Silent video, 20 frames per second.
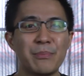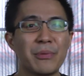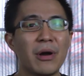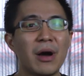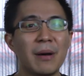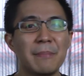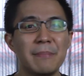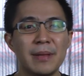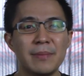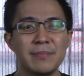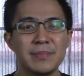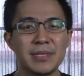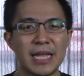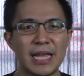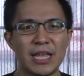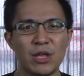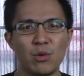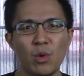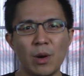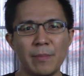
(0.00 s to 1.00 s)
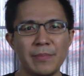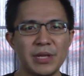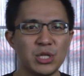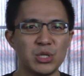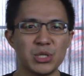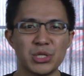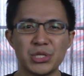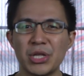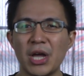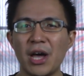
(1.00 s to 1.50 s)
problems that you want me
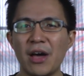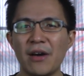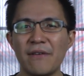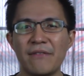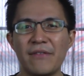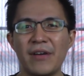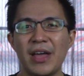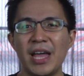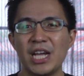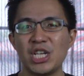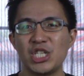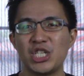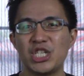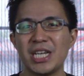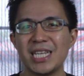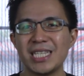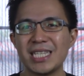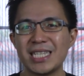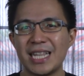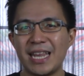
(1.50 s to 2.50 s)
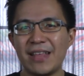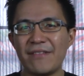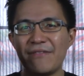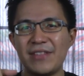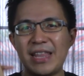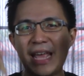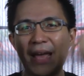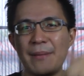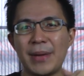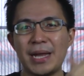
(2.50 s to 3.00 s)
to solve, just leave
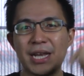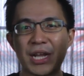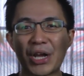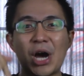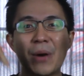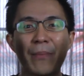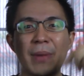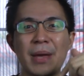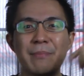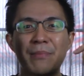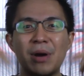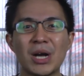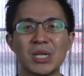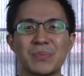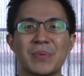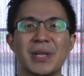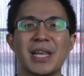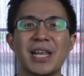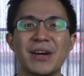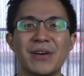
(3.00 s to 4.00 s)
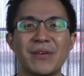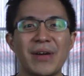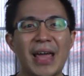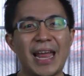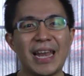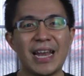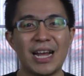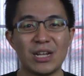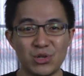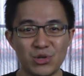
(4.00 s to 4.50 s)
them at the comment box below
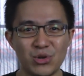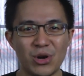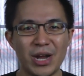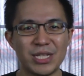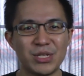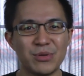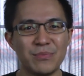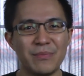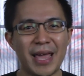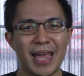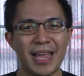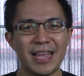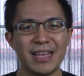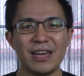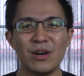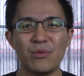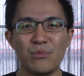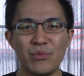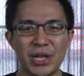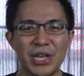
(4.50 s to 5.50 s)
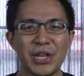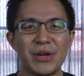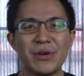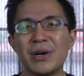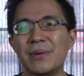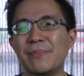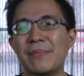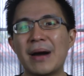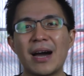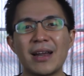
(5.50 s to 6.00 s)
and I'll try to make a video
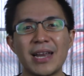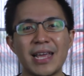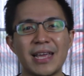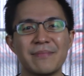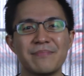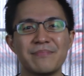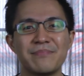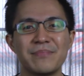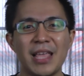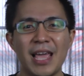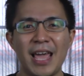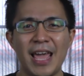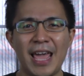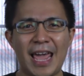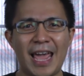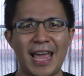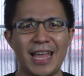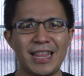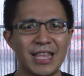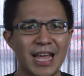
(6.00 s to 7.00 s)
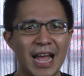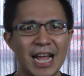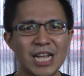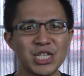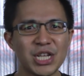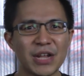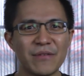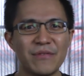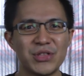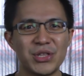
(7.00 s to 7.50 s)
about it. And the
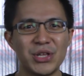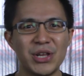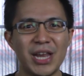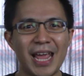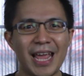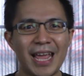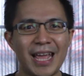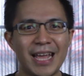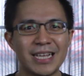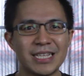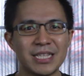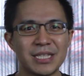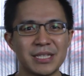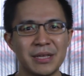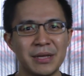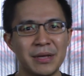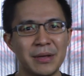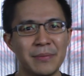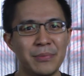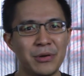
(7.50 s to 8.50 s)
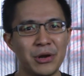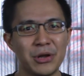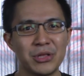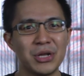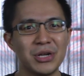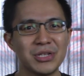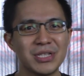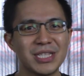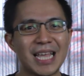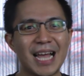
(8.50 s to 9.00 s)
hashtag for today is
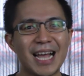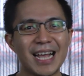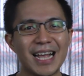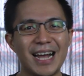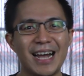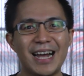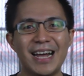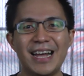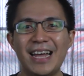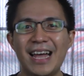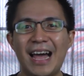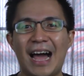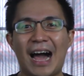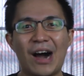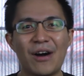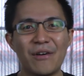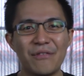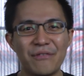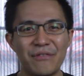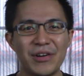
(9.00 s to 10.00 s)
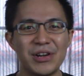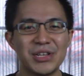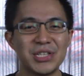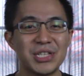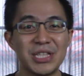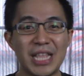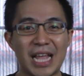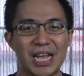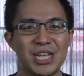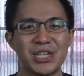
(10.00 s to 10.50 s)
Proton Saga, our
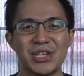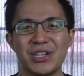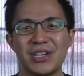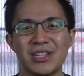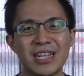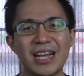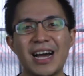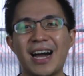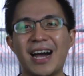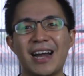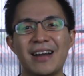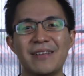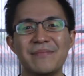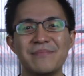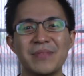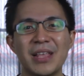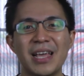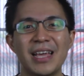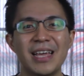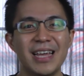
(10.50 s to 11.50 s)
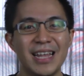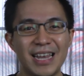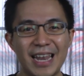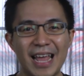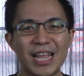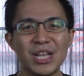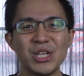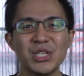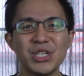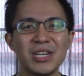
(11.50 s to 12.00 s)
first national car.
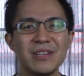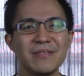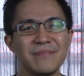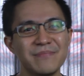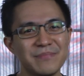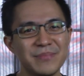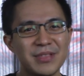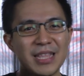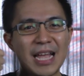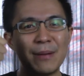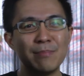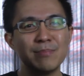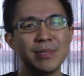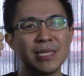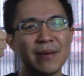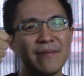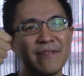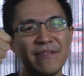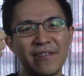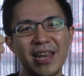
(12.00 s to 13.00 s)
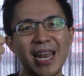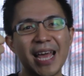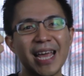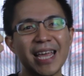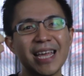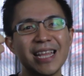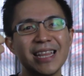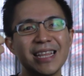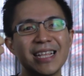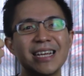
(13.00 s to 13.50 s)
Like usual, thumbs up if you
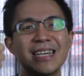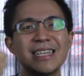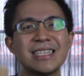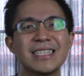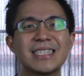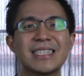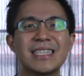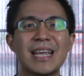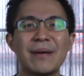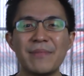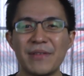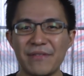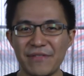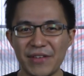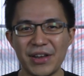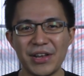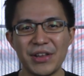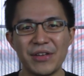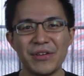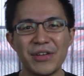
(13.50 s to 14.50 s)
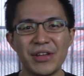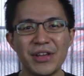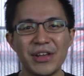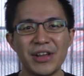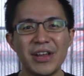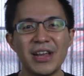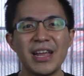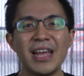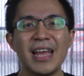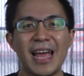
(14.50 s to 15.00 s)
like it, sub if you're new
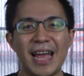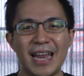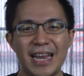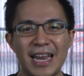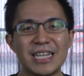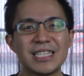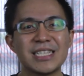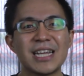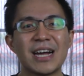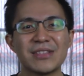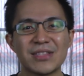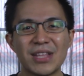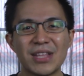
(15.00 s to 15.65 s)
here, and I shall